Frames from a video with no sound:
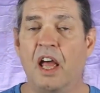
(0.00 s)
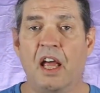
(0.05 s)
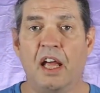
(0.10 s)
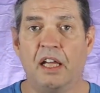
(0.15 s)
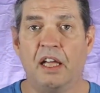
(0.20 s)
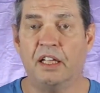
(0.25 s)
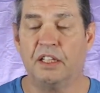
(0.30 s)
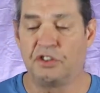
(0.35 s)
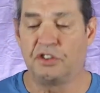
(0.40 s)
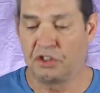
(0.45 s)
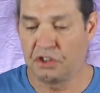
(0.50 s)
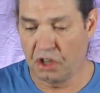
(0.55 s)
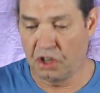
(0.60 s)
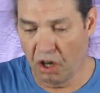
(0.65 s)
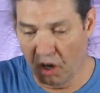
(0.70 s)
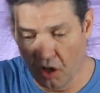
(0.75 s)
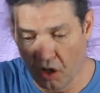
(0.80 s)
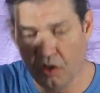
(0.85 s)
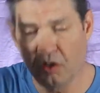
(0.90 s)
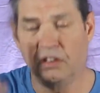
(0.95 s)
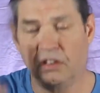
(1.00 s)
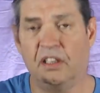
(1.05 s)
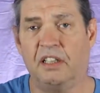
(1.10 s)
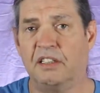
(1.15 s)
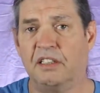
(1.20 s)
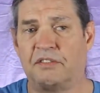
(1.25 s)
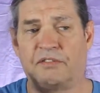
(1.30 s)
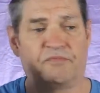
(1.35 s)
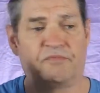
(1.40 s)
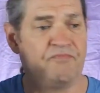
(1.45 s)
it's
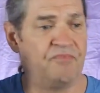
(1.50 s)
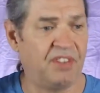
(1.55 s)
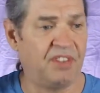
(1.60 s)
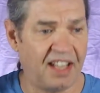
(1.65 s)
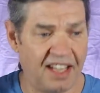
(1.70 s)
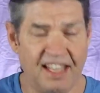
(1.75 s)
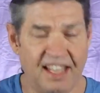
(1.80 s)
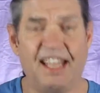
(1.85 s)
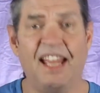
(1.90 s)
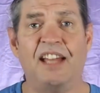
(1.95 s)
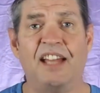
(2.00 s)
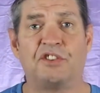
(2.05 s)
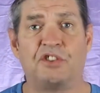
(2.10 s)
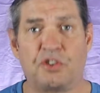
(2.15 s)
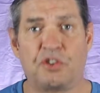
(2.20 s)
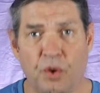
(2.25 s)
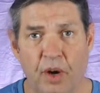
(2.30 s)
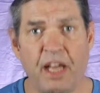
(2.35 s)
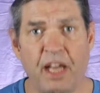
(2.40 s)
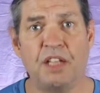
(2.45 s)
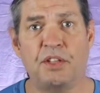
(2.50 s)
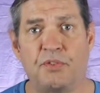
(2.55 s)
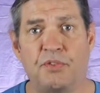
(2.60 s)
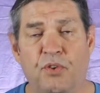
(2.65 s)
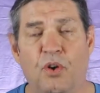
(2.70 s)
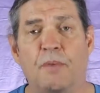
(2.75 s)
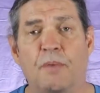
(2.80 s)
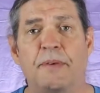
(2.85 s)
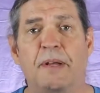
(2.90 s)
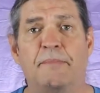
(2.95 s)

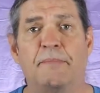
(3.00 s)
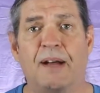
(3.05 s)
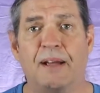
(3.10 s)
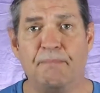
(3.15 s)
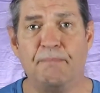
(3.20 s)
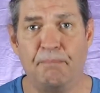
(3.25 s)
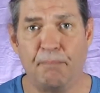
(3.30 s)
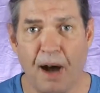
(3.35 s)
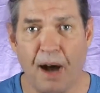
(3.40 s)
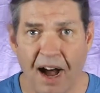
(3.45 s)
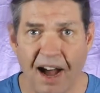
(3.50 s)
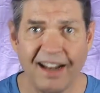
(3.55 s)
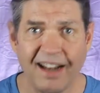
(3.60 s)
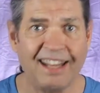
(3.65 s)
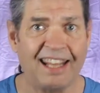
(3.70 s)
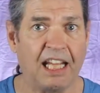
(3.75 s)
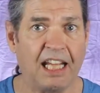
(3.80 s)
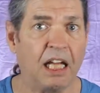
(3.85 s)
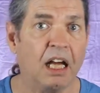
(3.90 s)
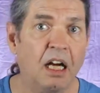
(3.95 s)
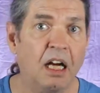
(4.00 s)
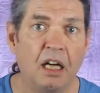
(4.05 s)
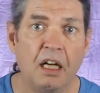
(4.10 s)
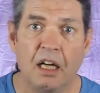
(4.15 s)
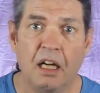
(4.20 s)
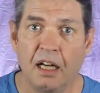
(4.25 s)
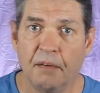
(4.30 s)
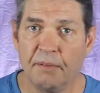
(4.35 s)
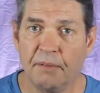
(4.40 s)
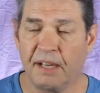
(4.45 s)
transforming my body.
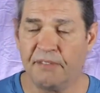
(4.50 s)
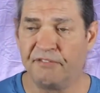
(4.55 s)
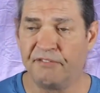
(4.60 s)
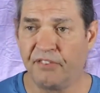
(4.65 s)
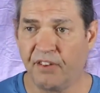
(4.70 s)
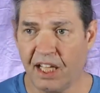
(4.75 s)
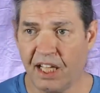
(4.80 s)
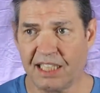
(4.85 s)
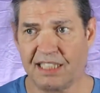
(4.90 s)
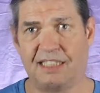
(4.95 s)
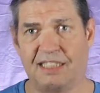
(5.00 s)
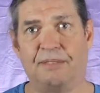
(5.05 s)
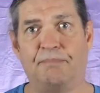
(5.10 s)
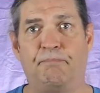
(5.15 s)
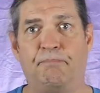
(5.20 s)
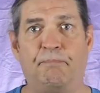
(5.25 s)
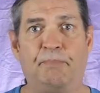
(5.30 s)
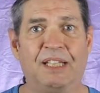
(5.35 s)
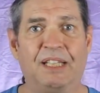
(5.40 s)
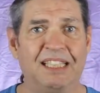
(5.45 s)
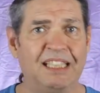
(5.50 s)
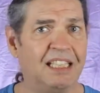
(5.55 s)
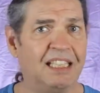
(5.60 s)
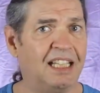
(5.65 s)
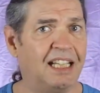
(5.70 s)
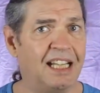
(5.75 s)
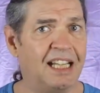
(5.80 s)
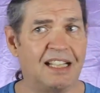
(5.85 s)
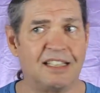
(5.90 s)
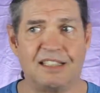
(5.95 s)
My
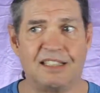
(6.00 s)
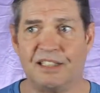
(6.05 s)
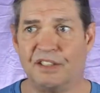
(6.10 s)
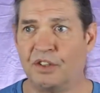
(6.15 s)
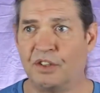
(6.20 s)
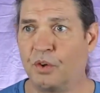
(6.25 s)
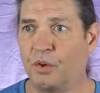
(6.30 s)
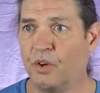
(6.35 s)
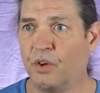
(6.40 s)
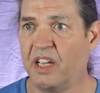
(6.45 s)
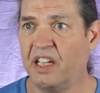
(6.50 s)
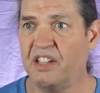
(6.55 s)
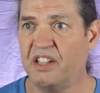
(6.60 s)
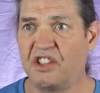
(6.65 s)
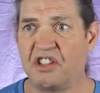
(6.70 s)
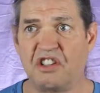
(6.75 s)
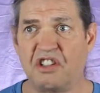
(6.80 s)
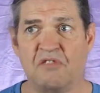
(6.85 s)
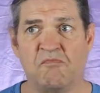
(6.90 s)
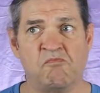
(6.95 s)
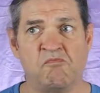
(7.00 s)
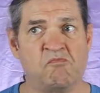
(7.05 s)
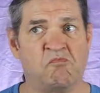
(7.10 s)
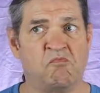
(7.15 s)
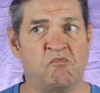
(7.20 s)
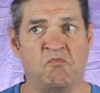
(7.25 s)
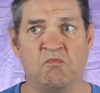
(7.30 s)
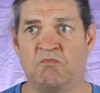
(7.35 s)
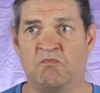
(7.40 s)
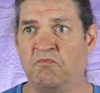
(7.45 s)
flexibility has increased
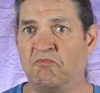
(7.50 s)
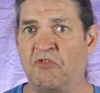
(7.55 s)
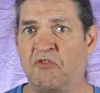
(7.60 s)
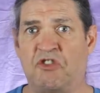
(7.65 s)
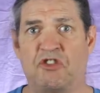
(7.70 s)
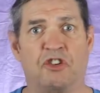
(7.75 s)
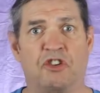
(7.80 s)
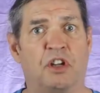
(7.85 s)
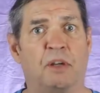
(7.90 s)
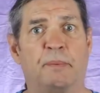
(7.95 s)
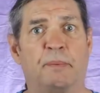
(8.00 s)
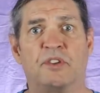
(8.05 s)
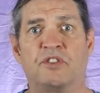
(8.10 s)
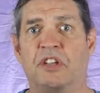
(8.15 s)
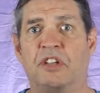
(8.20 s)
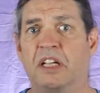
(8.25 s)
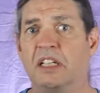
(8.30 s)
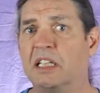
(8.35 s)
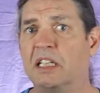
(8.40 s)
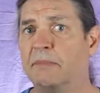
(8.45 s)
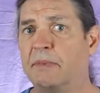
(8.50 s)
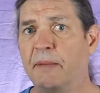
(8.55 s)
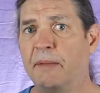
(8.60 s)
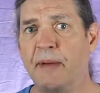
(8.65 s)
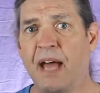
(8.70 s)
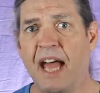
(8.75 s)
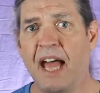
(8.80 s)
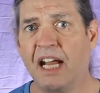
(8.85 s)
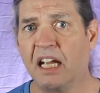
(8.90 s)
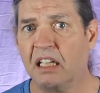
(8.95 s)
30% in my
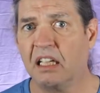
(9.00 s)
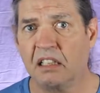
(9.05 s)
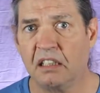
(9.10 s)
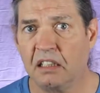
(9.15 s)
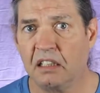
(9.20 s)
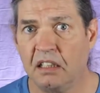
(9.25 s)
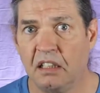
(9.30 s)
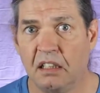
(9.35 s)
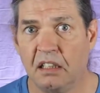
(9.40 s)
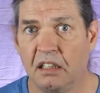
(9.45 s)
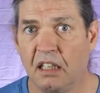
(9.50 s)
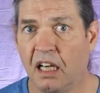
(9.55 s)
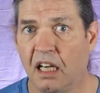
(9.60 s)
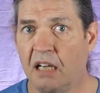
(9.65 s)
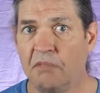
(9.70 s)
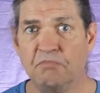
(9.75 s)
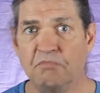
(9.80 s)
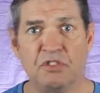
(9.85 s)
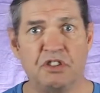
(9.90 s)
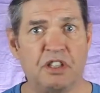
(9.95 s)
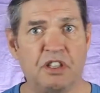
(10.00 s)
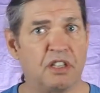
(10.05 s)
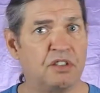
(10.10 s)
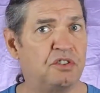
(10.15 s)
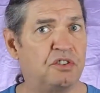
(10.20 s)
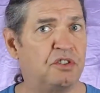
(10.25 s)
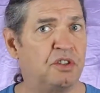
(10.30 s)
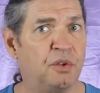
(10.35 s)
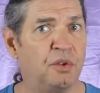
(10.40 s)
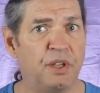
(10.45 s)
back
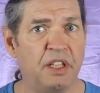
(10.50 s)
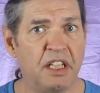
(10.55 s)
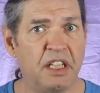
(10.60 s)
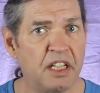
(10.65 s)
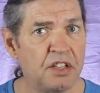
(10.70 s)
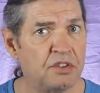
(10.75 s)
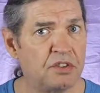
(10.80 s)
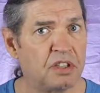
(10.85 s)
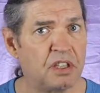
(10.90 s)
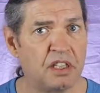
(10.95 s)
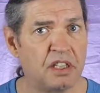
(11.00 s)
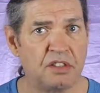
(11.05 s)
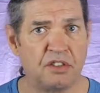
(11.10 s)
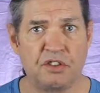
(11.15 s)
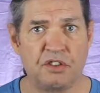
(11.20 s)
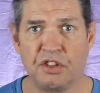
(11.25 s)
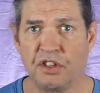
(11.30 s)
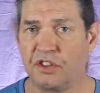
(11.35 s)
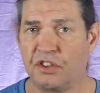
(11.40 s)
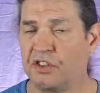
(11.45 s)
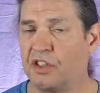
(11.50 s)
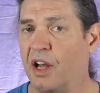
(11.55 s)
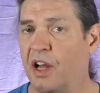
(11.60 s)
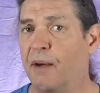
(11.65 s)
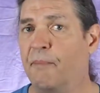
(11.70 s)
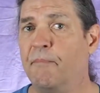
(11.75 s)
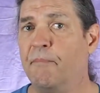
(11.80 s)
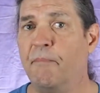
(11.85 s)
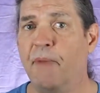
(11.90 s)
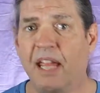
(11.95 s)
since doing this. It's just
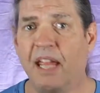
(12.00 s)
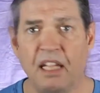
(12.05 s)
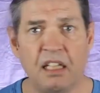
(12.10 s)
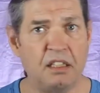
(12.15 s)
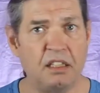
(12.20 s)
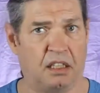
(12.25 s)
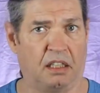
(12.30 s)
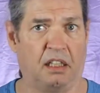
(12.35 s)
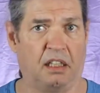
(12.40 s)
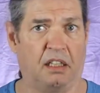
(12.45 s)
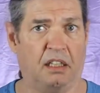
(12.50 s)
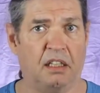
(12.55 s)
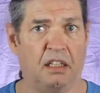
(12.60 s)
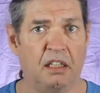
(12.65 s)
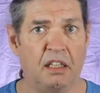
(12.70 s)
amazing.